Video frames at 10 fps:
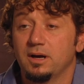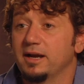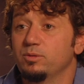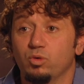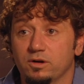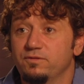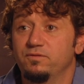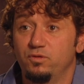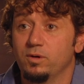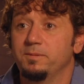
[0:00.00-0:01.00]
I can work
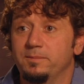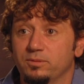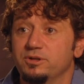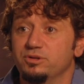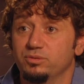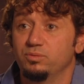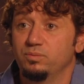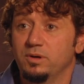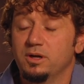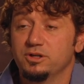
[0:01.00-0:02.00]
for people and do
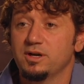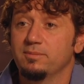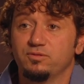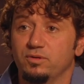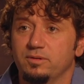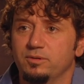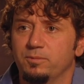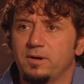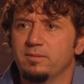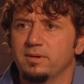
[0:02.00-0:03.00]
jobs for them, no
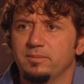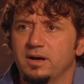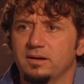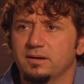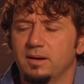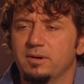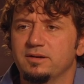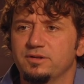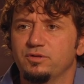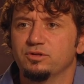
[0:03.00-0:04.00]
problem. I'm not
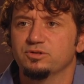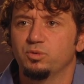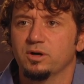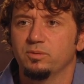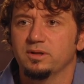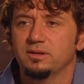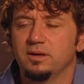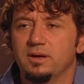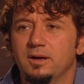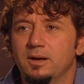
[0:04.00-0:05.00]
difficult to work with,
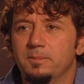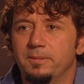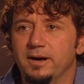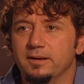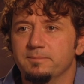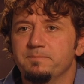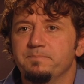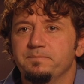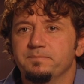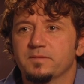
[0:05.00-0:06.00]
but
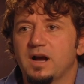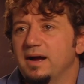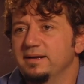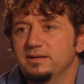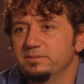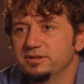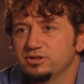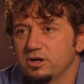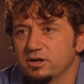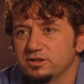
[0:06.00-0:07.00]
I need to be in
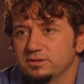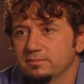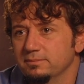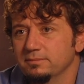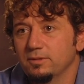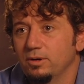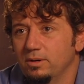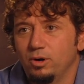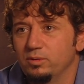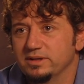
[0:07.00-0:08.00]
charge,
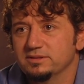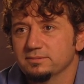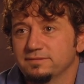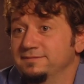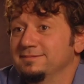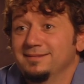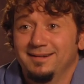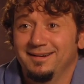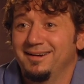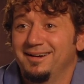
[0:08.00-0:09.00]
always.
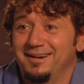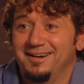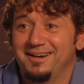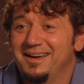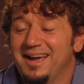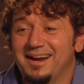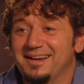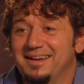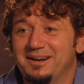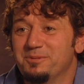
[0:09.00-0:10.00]
And I
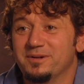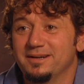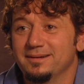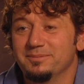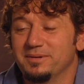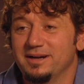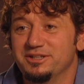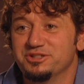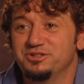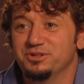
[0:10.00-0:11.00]
can't help it, but I
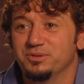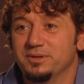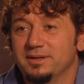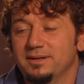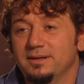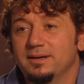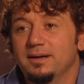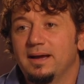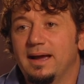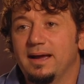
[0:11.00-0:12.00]
just do.
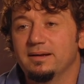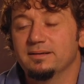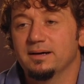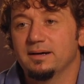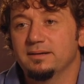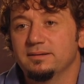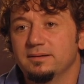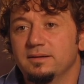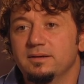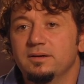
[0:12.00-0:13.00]
And so
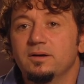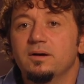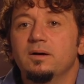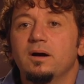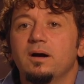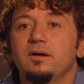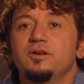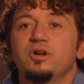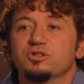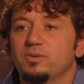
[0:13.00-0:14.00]

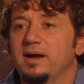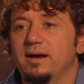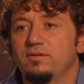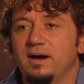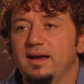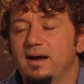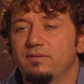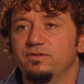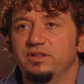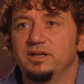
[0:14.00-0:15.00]
I
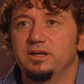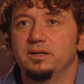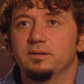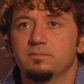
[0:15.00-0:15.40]
have the